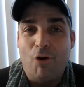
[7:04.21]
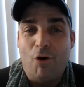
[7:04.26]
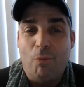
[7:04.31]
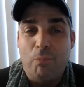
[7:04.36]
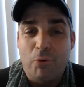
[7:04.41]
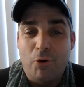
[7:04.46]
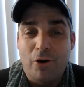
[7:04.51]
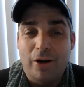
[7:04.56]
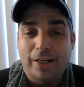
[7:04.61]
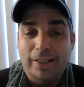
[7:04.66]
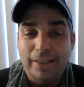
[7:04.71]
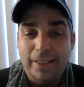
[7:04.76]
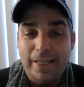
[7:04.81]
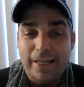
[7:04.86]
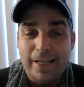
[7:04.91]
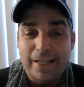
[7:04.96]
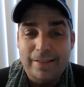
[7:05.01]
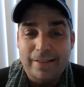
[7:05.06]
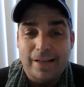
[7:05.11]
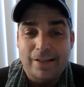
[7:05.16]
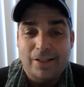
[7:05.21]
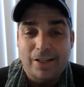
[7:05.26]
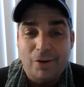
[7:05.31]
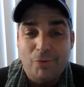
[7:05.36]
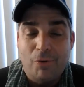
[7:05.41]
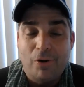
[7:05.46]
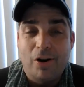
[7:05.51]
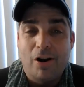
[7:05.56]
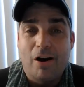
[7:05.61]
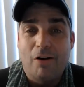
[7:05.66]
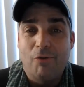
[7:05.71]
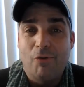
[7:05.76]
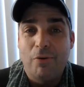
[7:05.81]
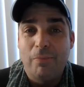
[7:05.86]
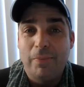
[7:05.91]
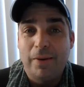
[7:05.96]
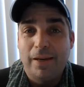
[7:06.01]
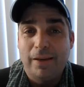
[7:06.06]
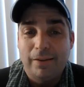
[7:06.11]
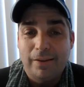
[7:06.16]
oil burner cleanings that she went on
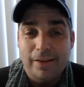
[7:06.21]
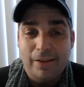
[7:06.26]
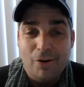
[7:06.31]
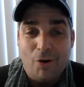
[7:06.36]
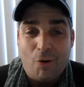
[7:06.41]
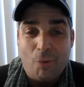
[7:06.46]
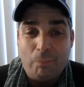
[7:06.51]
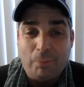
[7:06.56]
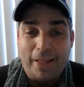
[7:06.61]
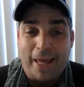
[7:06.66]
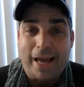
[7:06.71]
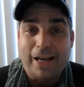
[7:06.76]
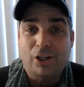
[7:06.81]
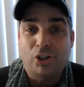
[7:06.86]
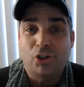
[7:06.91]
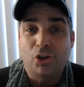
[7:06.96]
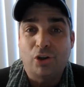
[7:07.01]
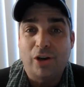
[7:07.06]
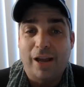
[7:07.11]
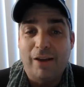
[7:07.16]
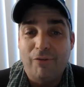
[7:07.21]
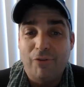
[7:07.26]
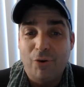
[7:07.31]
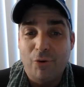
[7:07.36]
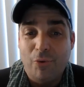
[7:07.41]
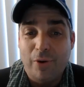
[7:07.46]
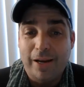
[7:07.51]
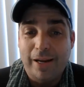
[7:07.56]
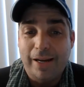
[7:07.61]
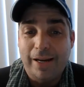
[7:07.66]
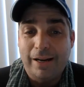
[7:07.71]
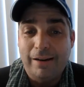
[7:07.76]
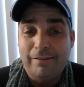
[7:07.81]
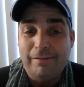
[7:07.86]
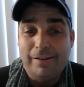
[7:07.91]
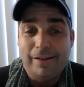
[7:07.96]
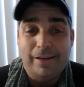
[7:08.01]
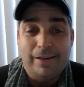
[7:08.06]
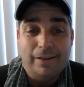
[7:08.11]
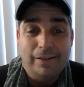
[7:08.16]
with me you know black soot
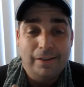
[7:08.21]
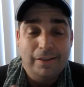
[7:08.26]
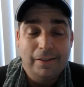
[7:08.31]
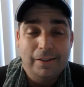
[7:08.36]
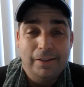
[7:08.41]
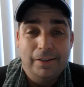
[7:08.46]
everywhere and